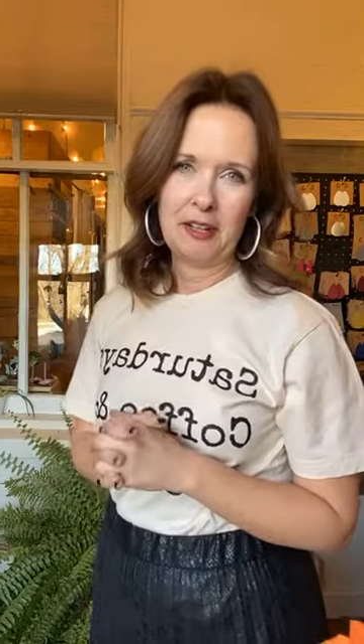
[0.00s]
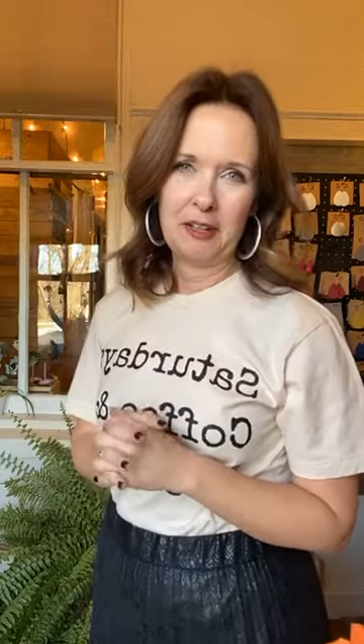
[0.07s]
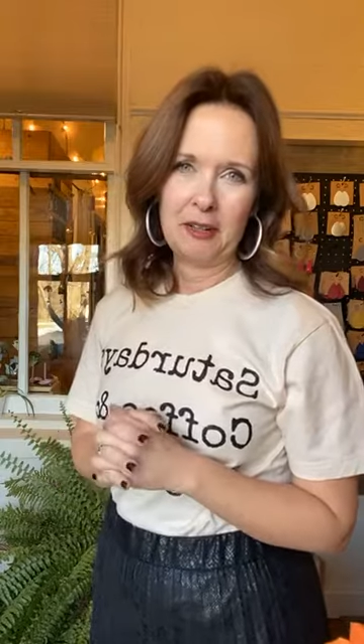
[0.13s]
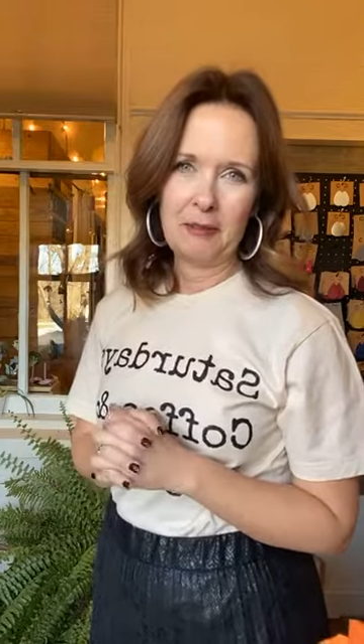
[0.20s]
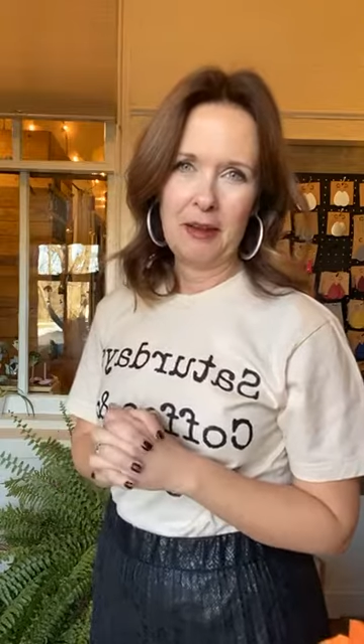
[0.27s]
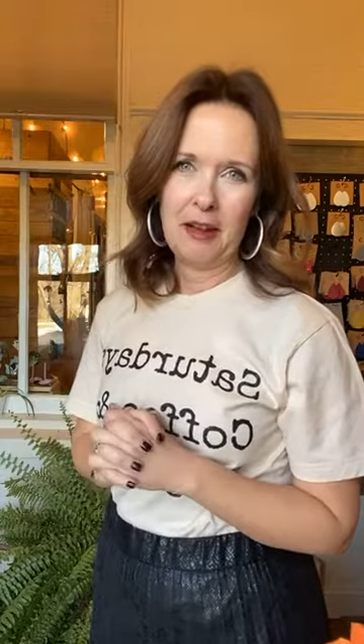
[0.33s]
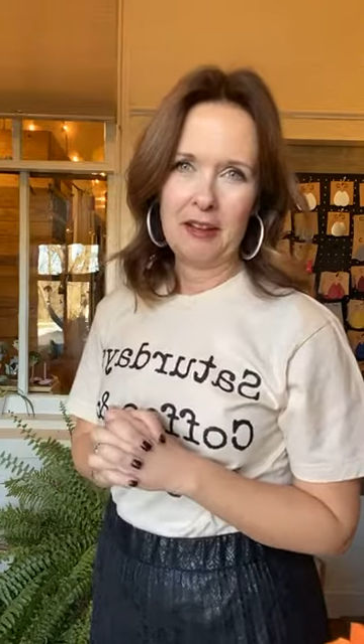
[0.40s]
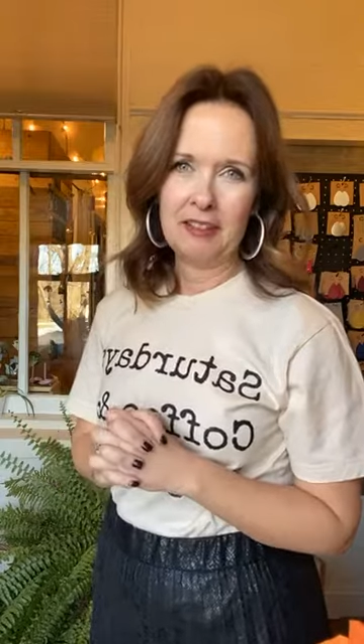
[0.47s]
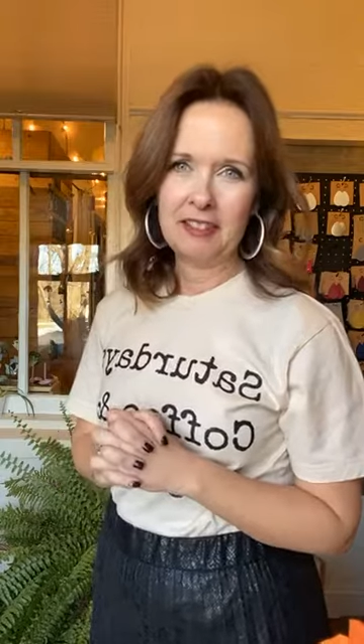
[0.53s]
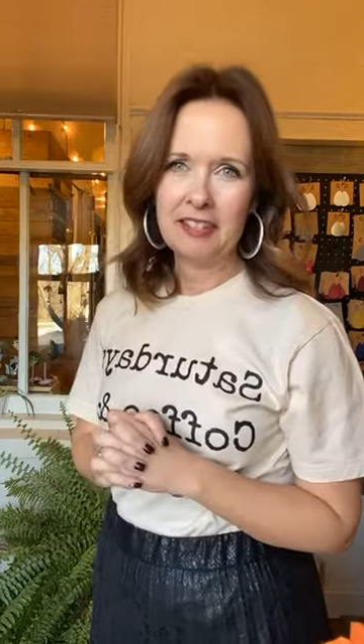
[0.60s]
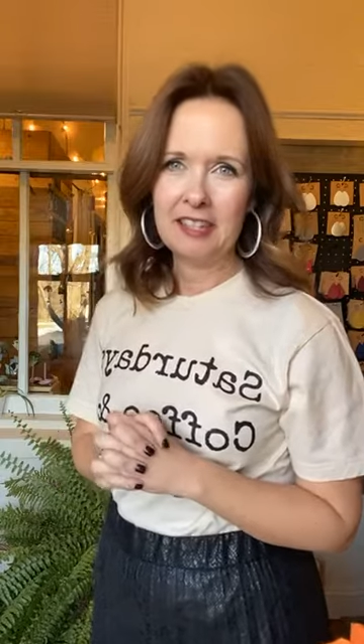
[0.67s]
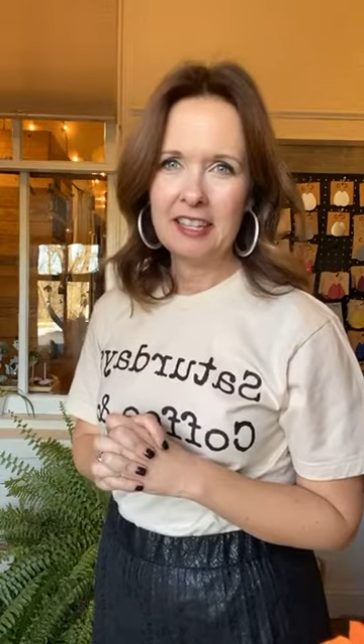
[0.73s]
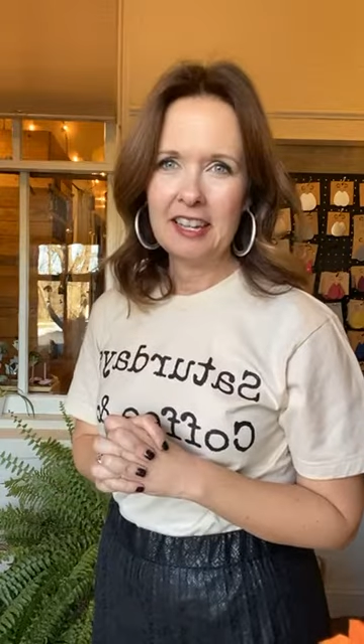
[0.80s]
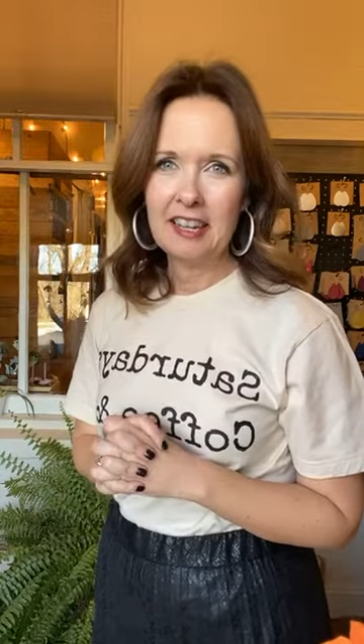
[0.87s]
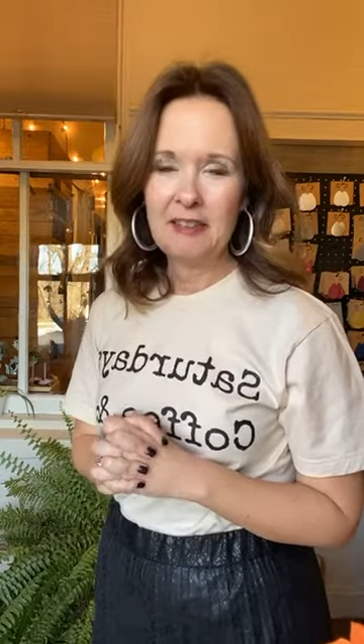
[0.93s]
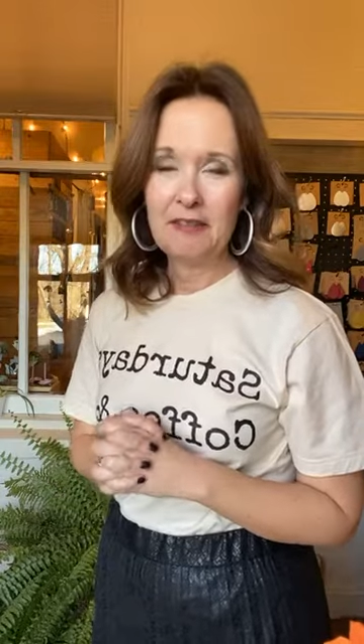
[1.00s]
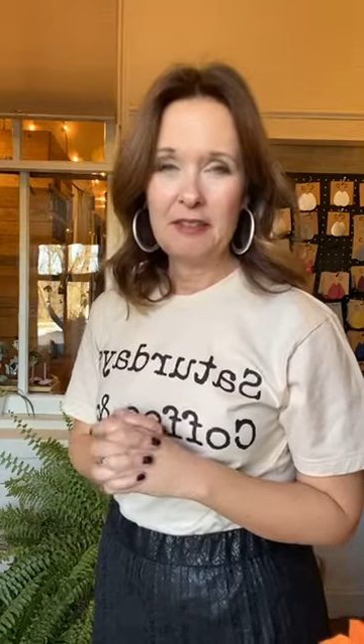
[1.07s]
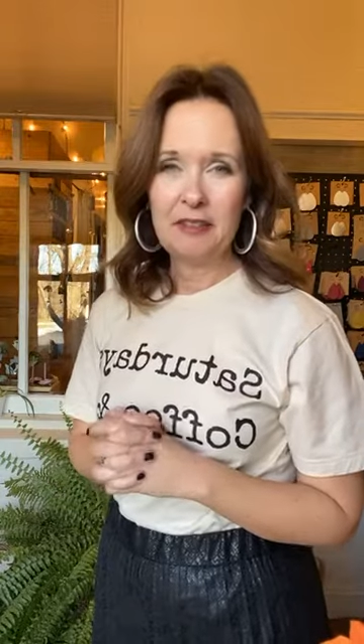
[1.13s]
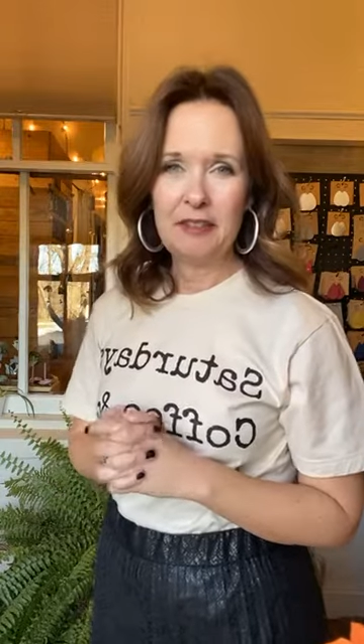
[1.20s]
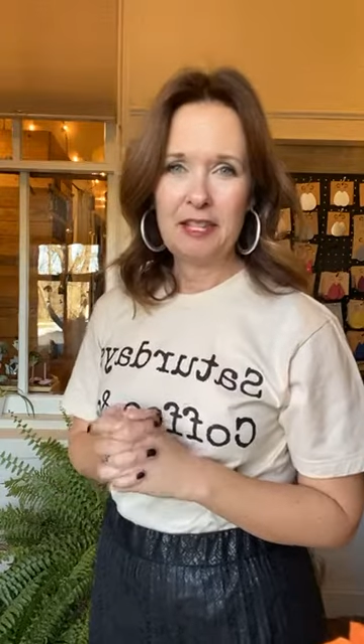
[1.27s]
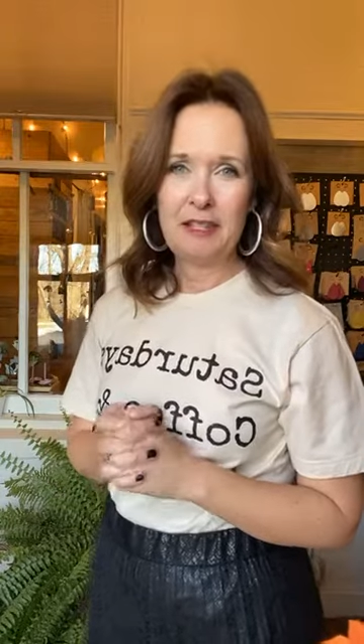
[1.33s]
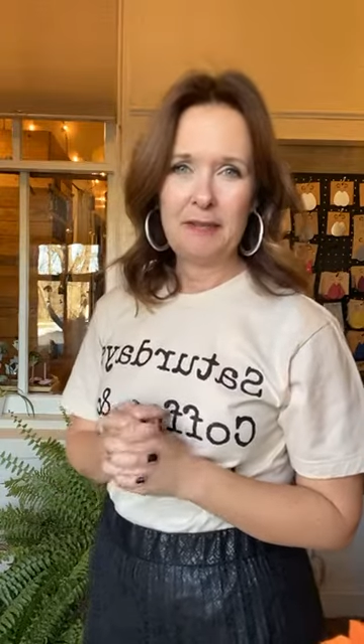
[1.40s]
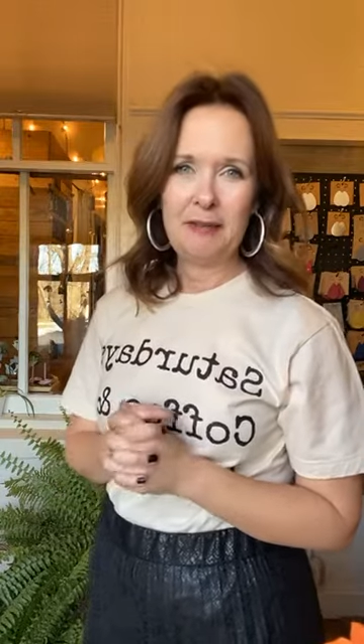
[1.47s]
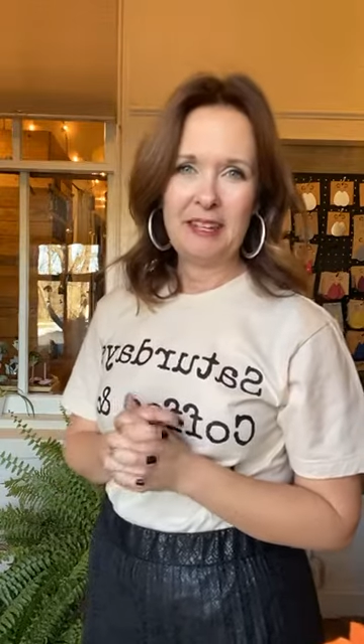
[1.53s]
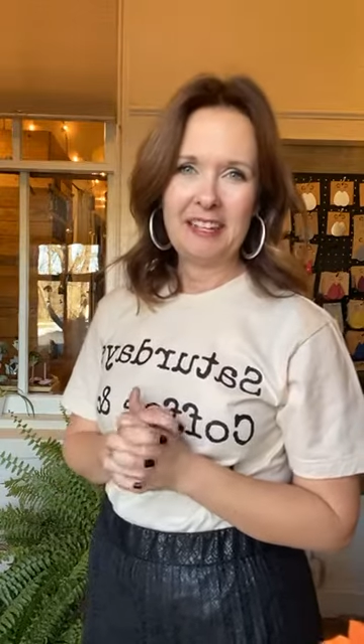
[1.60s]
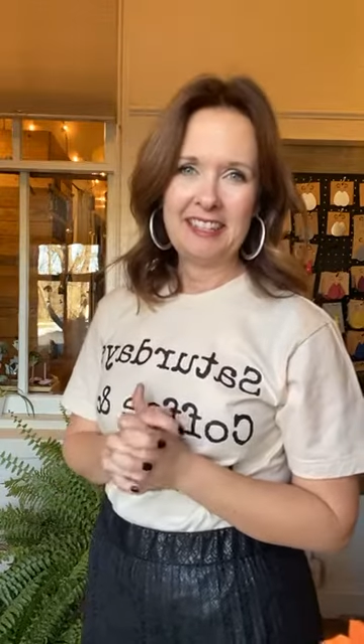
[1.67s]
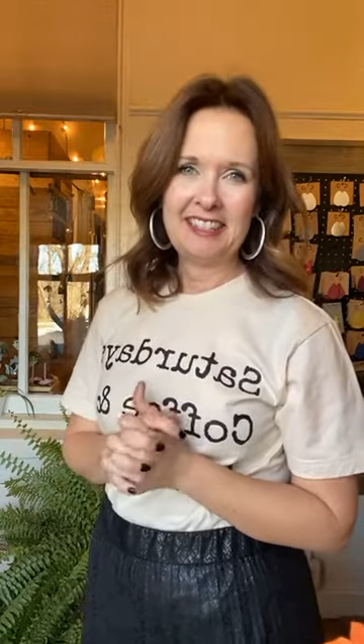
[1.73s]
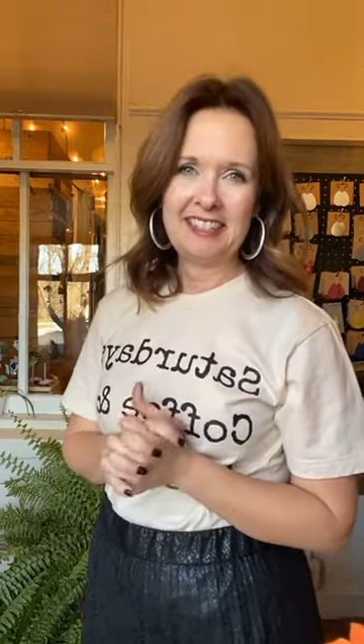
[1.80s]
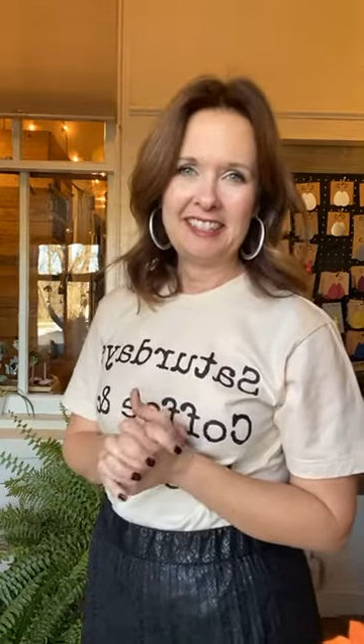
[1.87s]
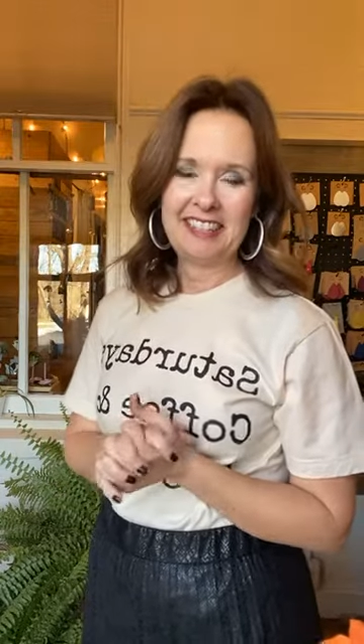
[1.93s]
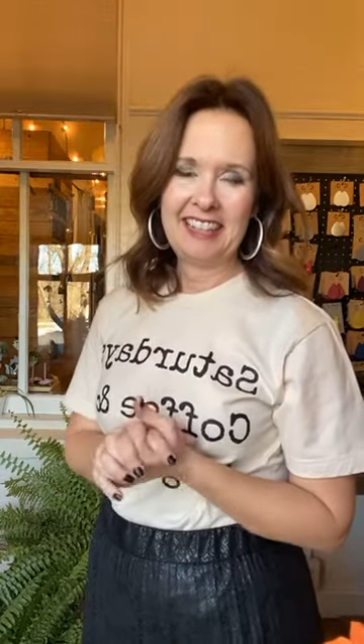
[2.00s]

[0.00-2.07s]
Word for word: in about 15 minutes